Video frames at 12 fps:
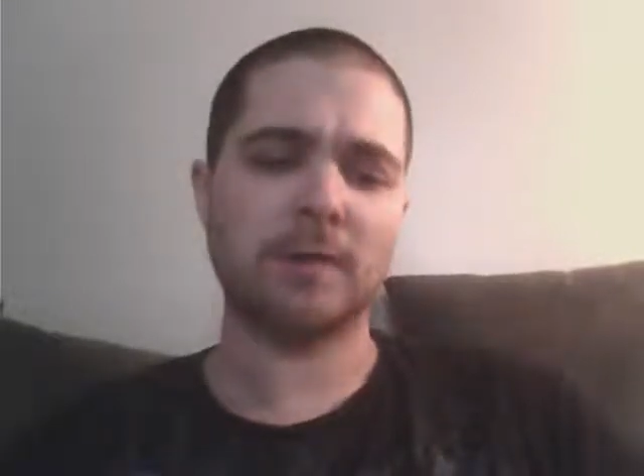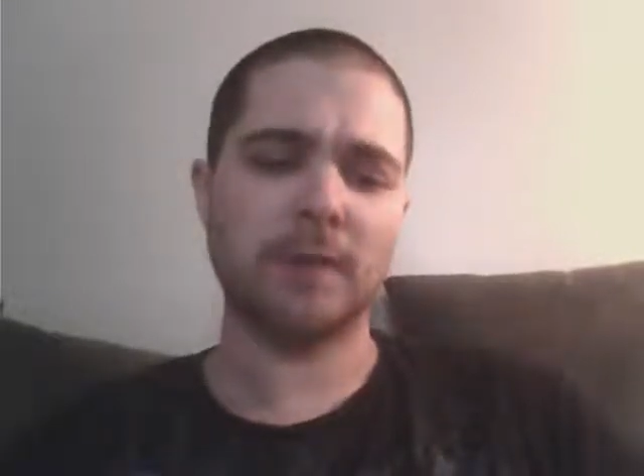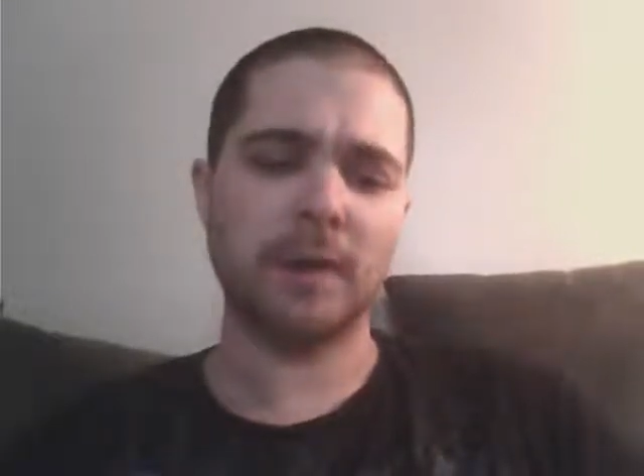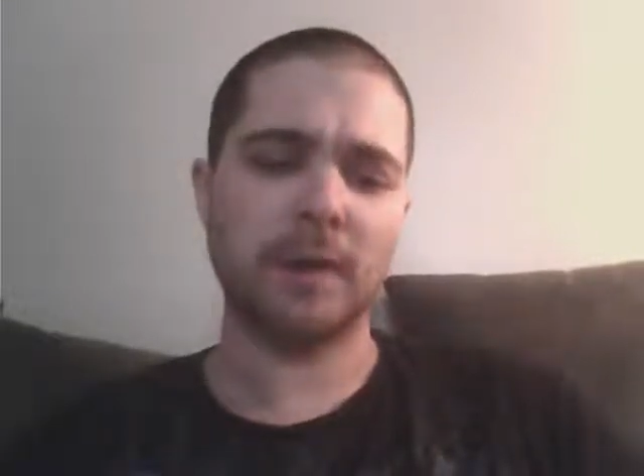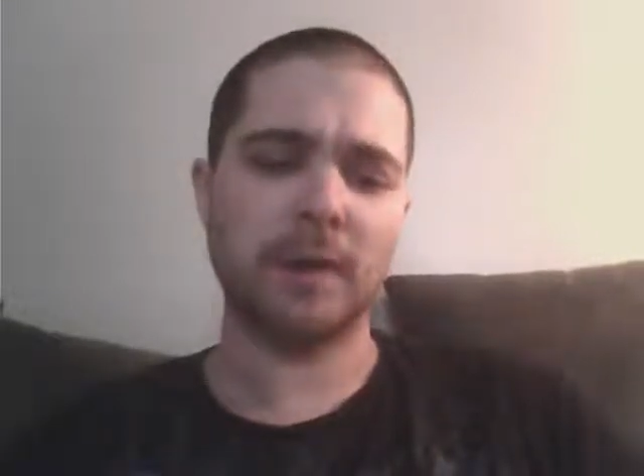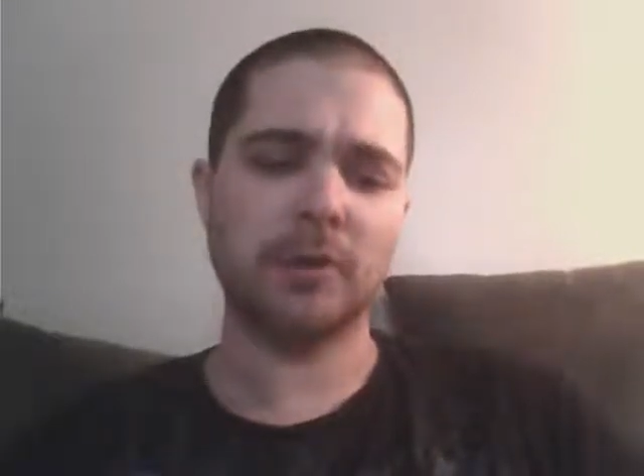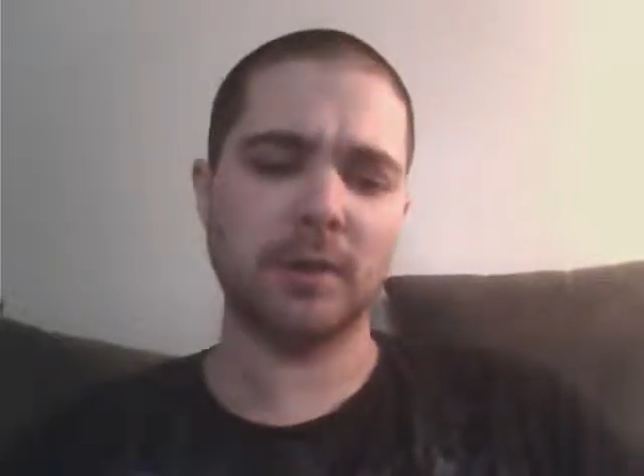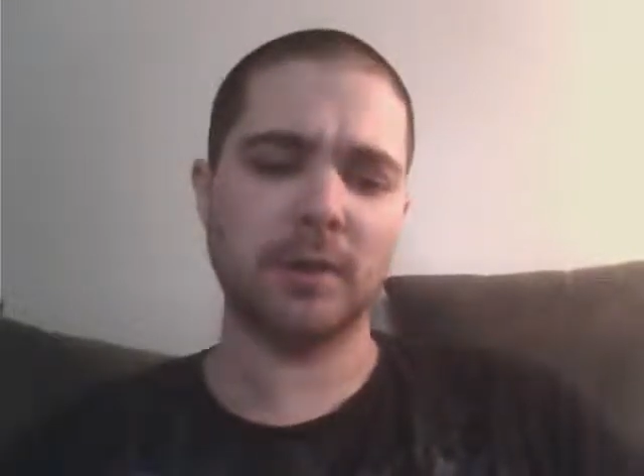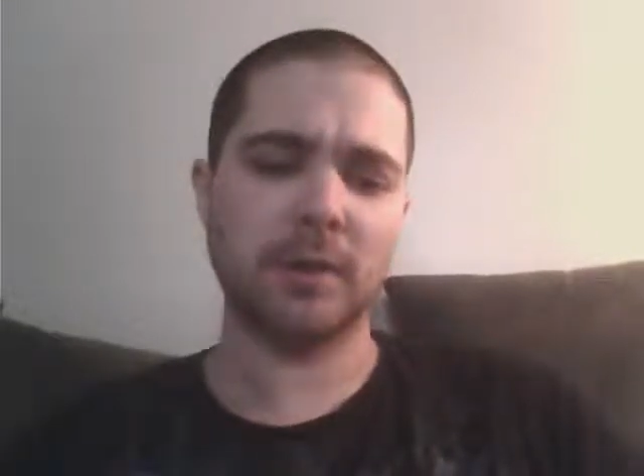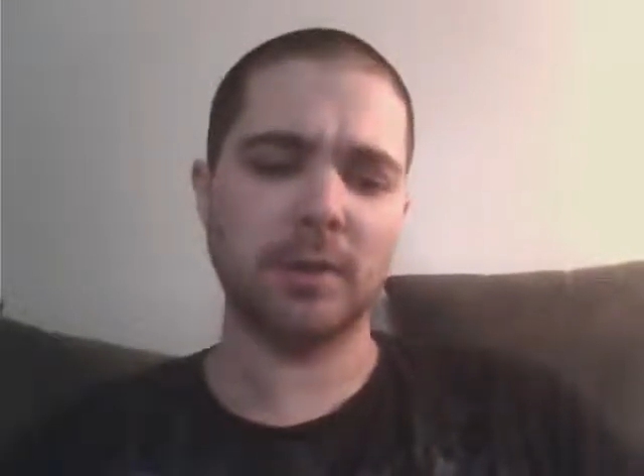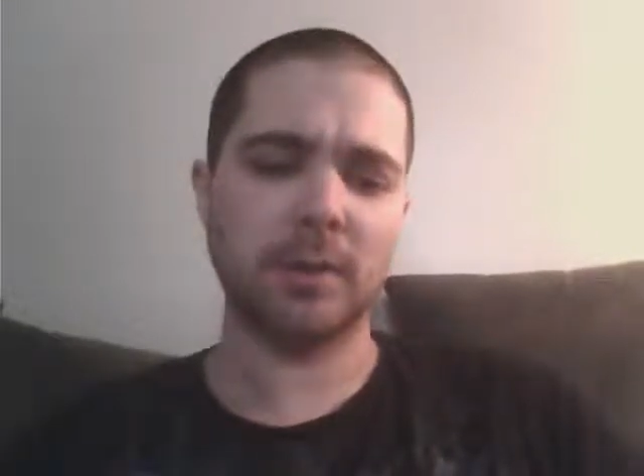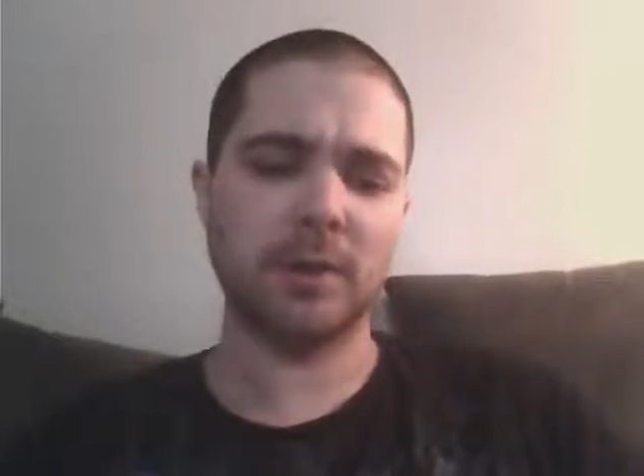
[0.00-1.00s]

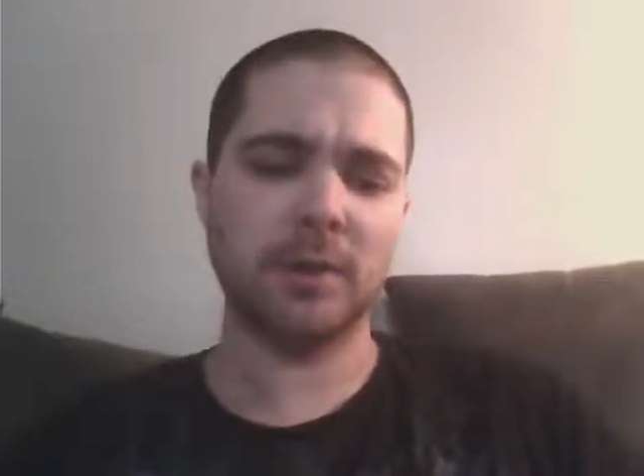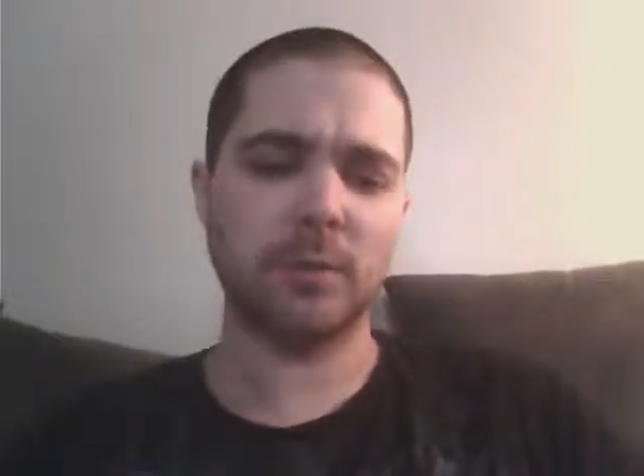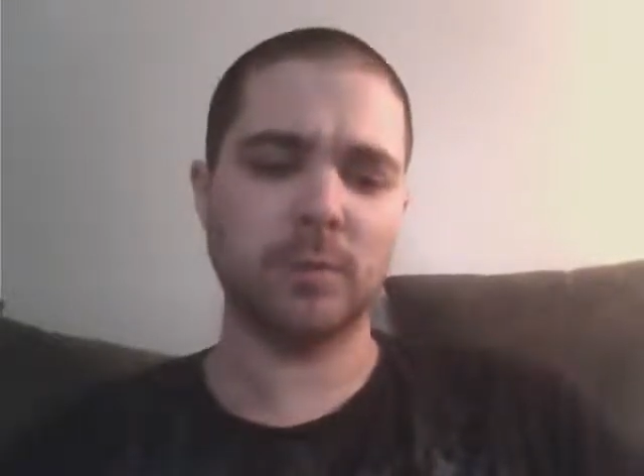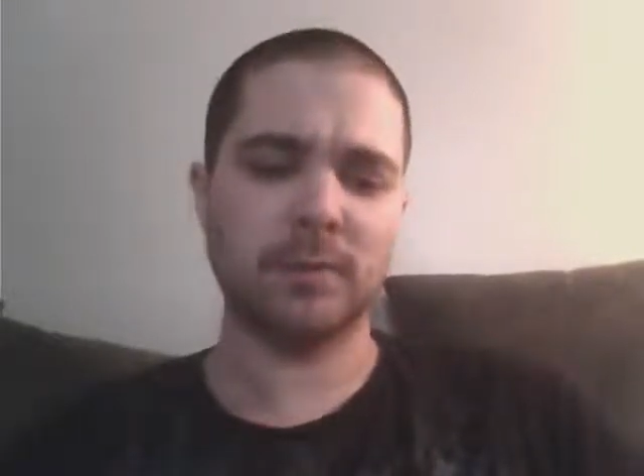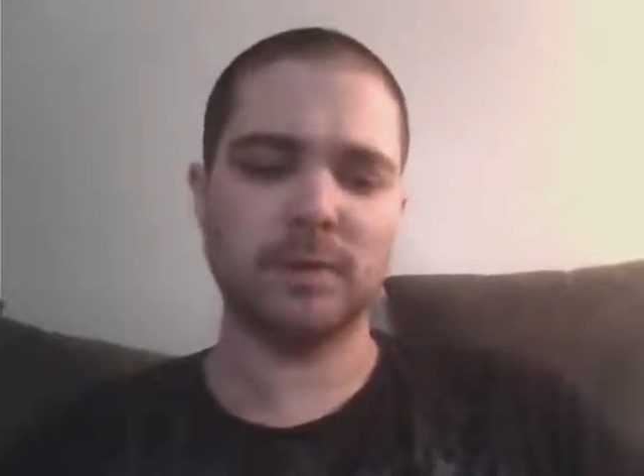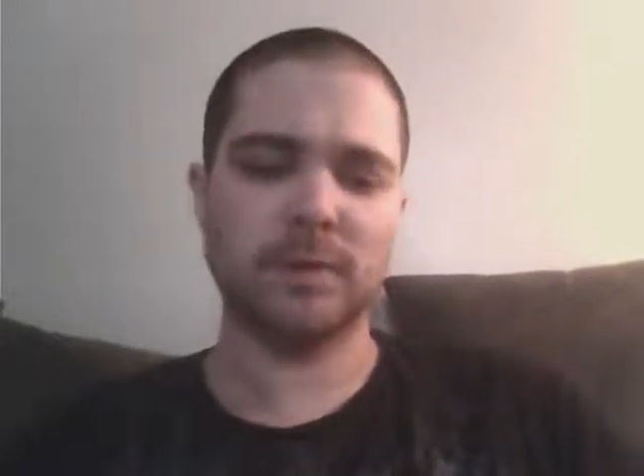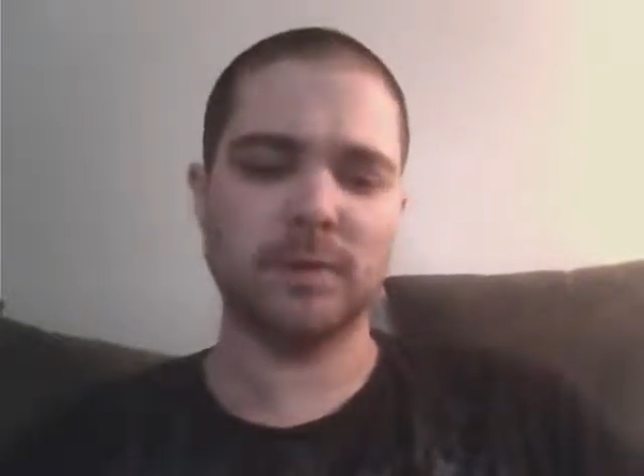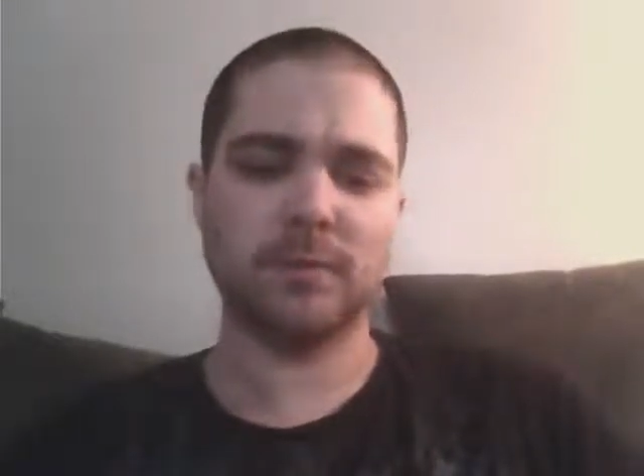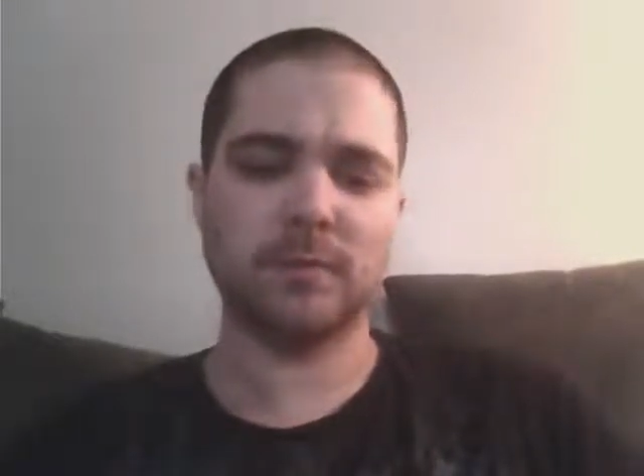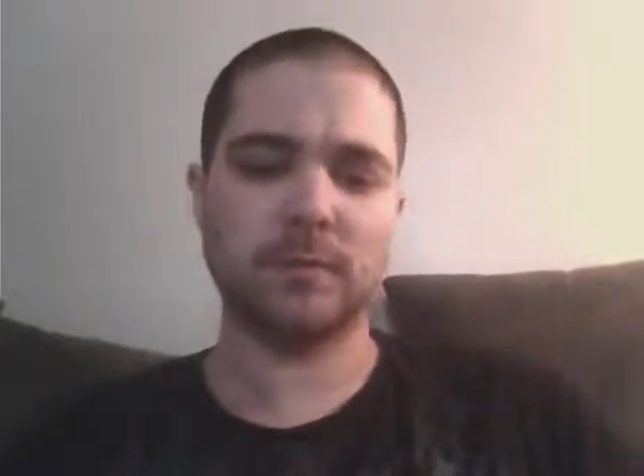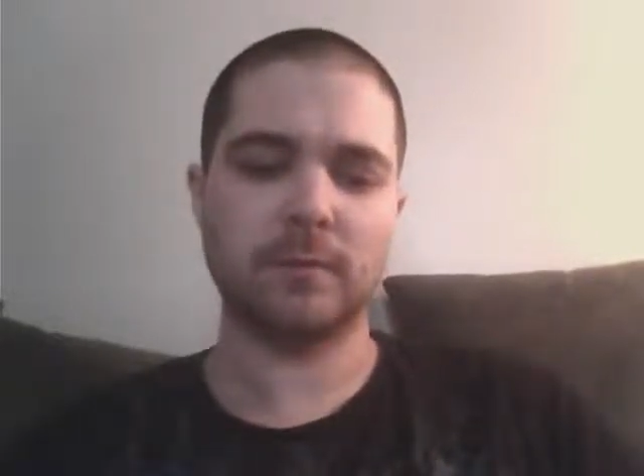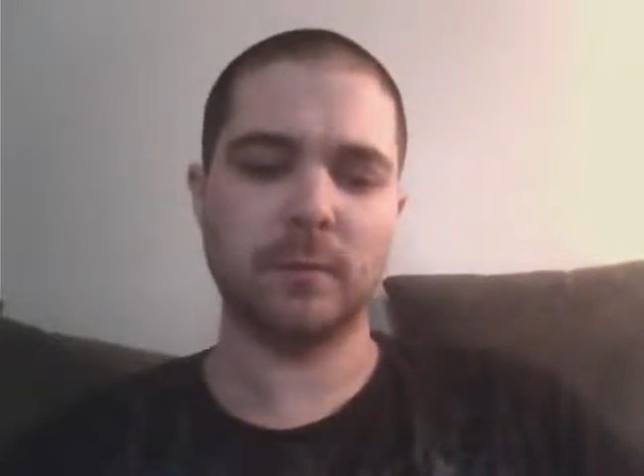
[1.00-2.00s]
HLA-B27
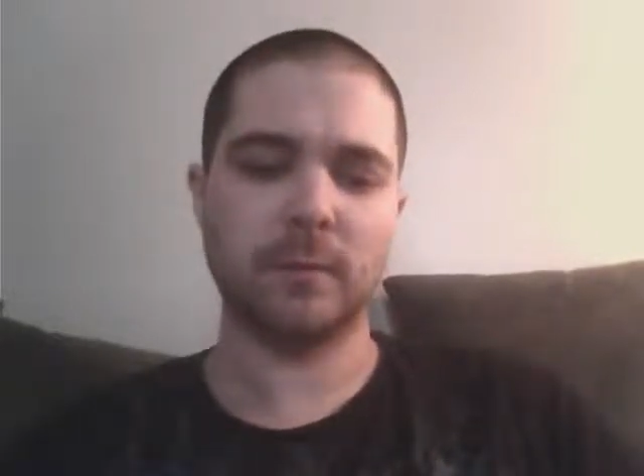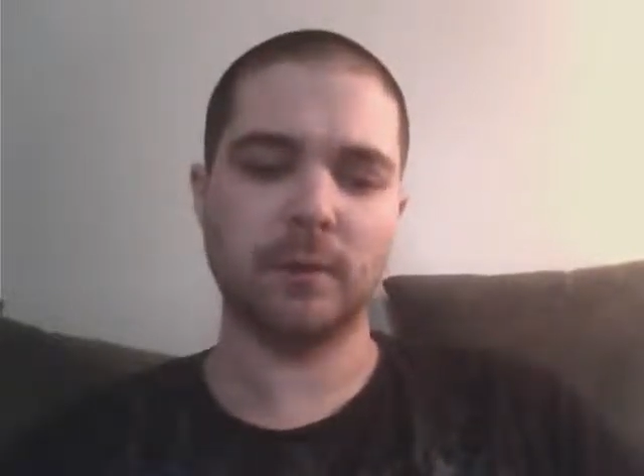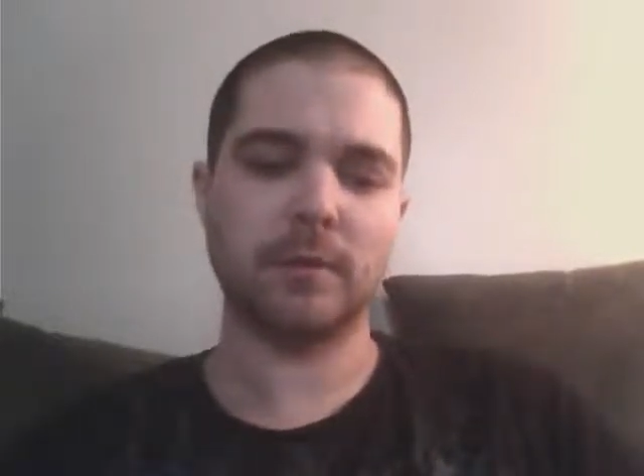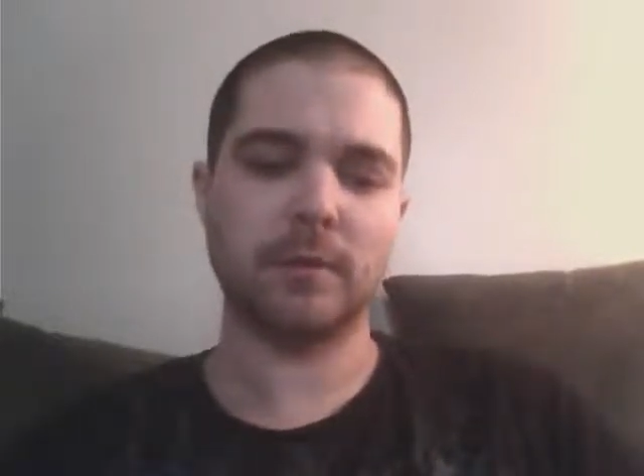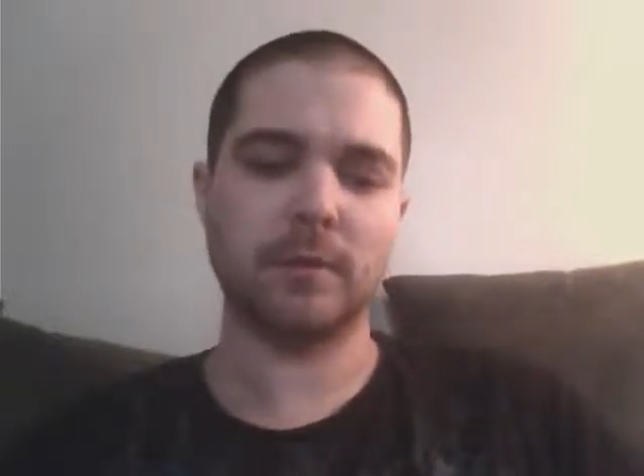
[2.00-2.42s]
marker.